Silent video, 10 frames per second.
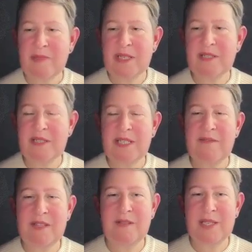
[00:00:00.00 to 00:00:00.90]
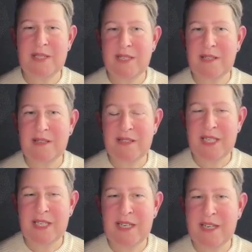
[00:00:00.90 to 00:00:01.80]
But just having the best
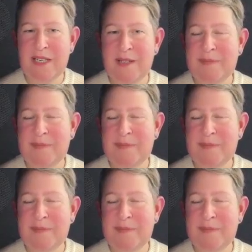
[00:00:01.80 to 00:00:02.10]
technology